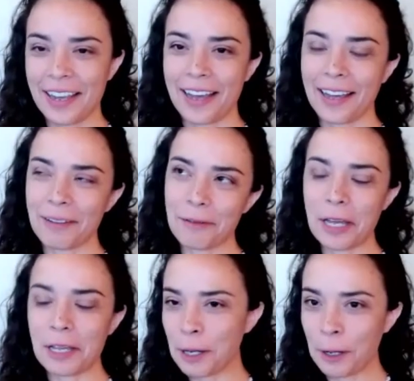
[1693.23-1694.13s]
A
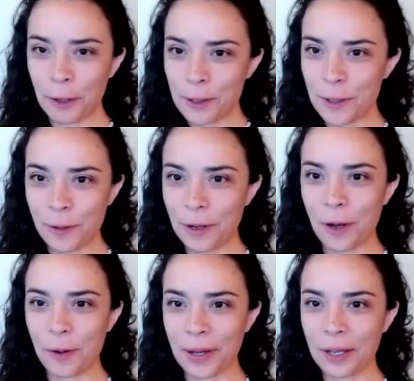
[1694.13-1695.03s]
year or so
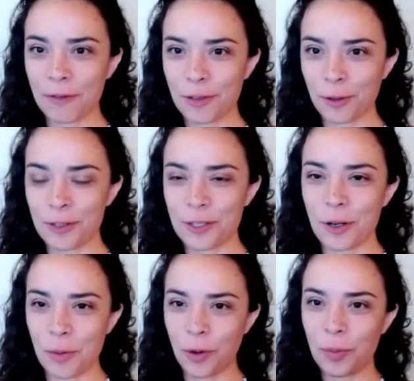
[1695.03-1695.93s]
ago, I could have told you
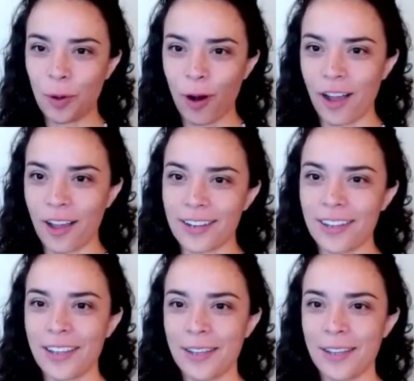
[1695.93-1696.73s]
a more broad